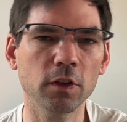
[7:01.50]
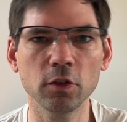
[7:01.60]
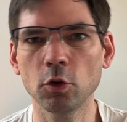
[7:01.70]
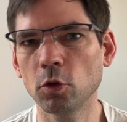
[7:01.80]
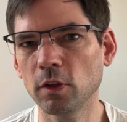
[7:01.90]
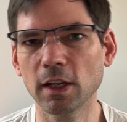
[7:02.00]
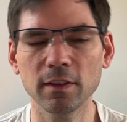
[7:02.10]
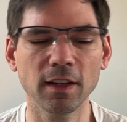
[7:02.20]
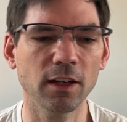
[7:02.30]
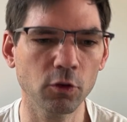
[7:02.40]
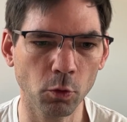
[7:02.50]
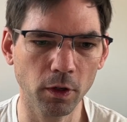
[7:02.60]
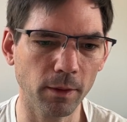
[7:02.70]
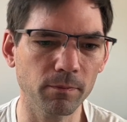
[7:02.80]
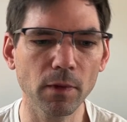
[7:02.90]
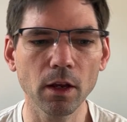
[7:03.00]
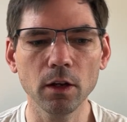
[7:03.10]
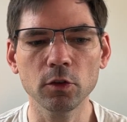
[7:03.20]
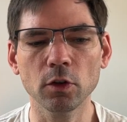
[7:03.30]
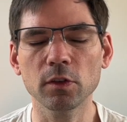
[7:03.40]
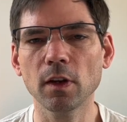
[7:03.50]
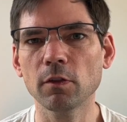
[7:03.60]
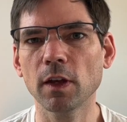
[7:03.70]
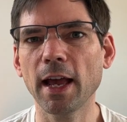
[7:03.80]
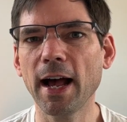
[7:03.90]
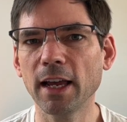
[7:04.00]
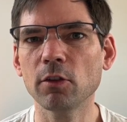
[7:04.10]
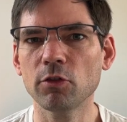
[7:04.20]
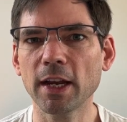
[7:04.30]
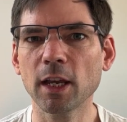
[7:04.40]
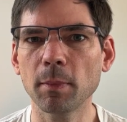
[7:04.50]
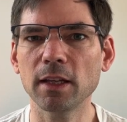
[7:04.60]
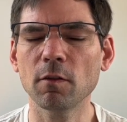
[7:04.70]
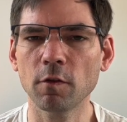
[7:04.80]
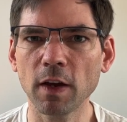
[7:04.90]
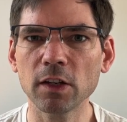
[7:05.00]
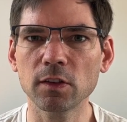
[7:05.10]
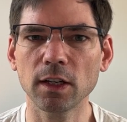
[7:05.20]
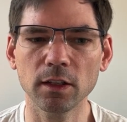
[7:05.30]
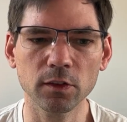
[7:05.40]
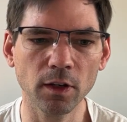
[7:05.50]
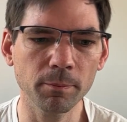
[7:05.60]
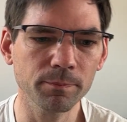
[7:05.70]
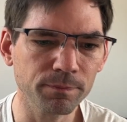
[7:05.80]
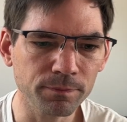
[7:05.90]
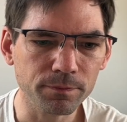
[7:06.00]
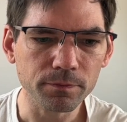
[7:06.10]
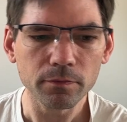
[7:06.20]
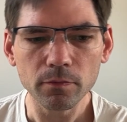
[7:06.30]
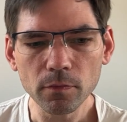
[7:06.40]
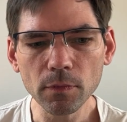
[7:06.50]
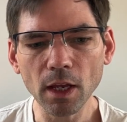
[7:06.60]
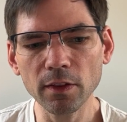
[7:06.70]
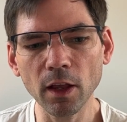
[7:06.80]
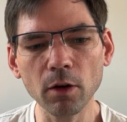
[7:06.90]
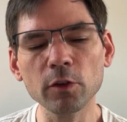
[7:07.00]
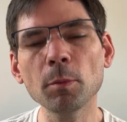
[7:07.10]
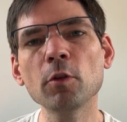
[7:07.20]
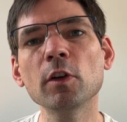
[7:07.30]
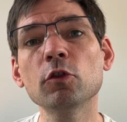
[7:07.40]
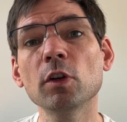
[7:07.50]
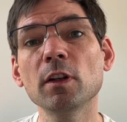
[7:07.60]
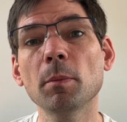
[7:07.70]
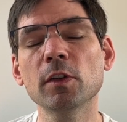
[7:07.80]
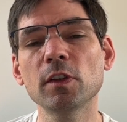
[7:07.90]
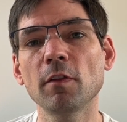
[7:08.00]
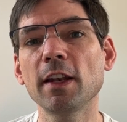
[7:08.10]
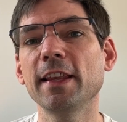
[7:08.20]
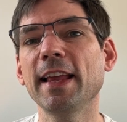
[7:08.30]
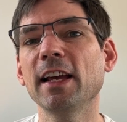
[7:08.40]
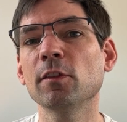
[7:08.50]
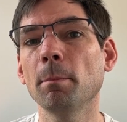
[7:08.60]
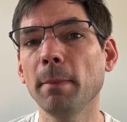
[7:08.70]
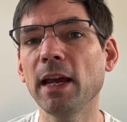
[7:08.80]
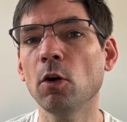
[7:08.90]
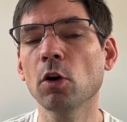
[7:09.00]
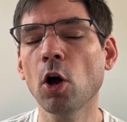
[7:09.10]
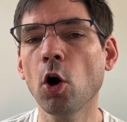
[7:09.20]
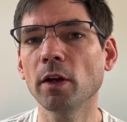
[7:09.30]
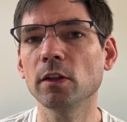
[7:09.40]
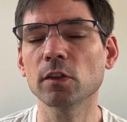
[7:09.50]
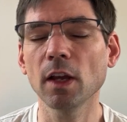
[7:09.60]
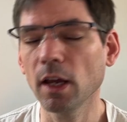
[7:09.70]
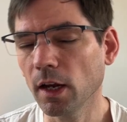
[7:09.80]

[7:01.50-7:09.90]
to you and you can take the token. So I definitely highly recommend investing in some. Let's move on to number 7, and that's metal coins.